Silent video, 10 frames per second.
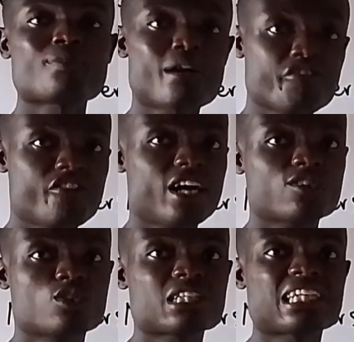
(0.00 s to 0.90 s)
Prime
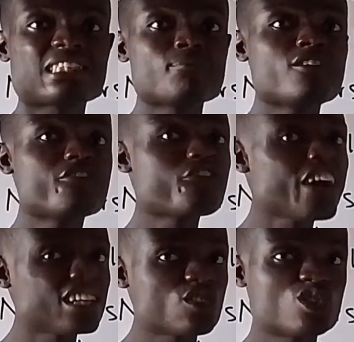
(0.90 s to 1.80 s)
factors are simply
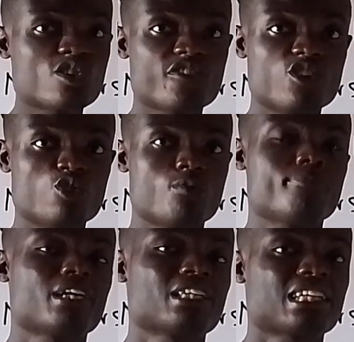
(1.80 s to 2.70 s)
factors of a
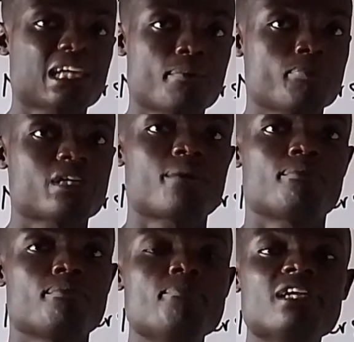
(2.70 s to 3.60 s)
number that are
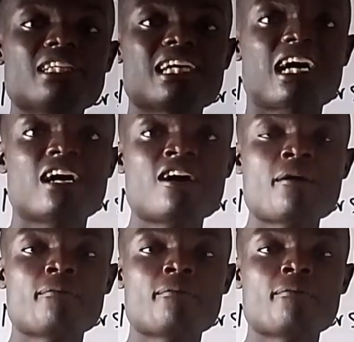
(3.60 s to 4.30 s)
prime, meaning they are